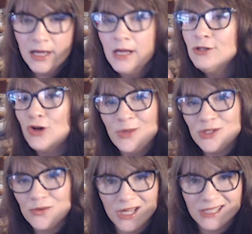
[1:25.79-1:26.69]
Don't mess
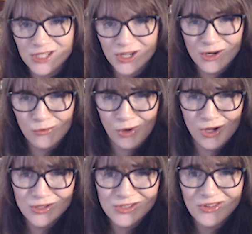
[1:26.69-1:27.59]
with the exterior
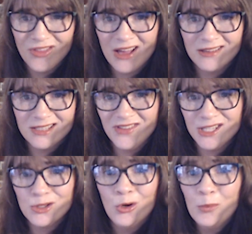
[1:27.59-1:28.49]
walls, or that defeats
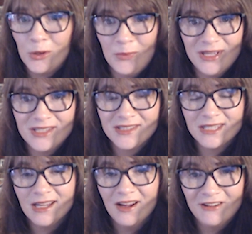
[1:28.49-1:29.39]
the whole purpose
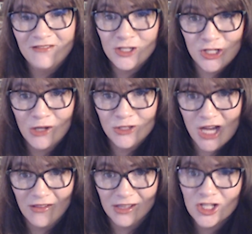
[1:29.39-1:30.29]
of the shell
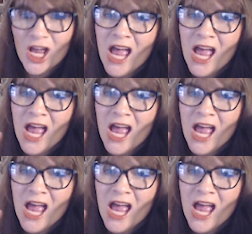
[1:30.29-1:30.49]
challenge.